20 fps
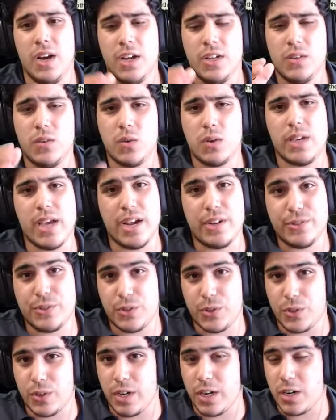to
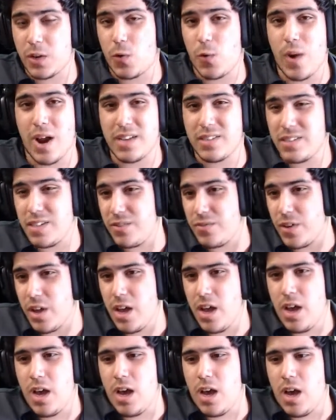counter aggressive
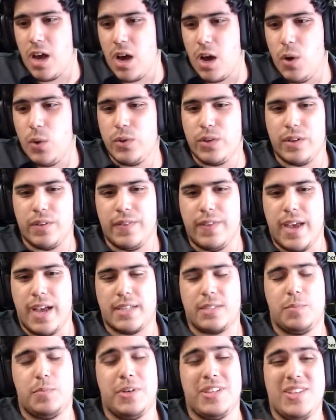Odin
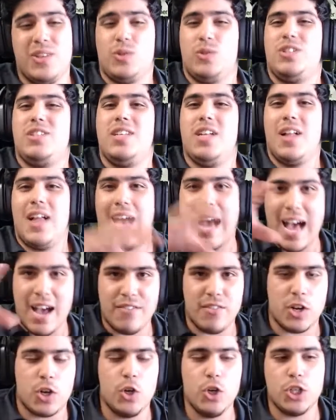decks, but you still
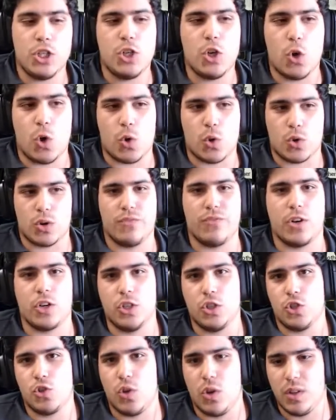have a good core of a
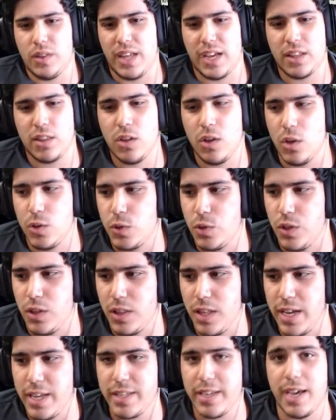control deck to go to the
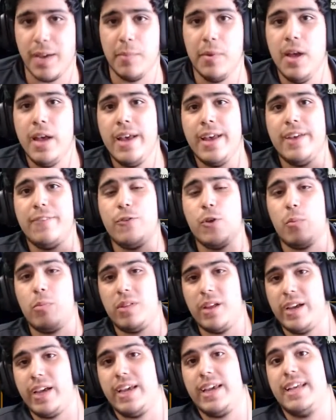late game if you're
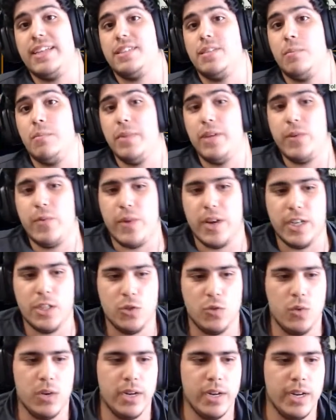playing against a mid-range
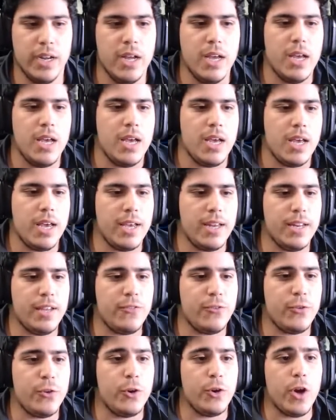one. And
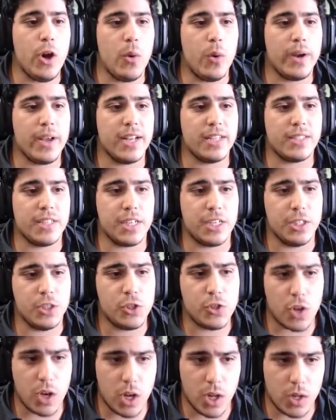if you go against a
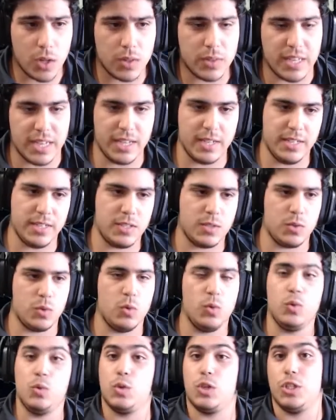control, then it's
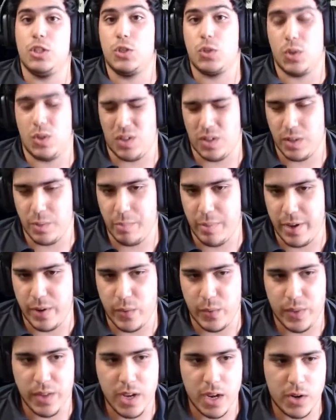who control the
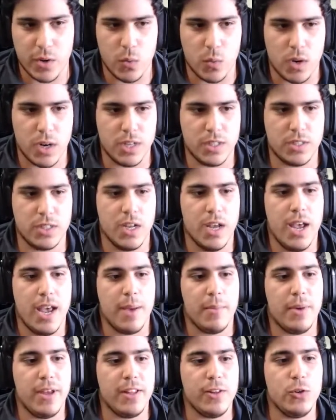better the other ones,
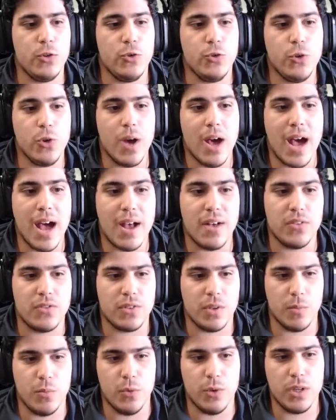and you do have
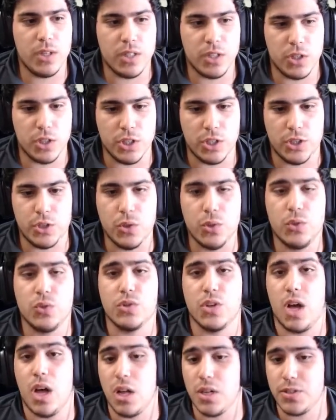some really good
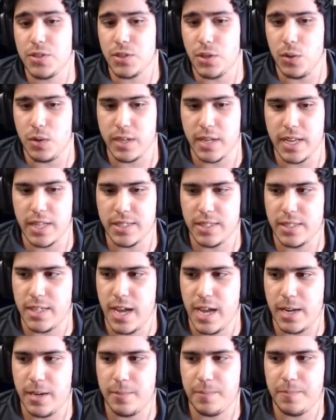tools also against that.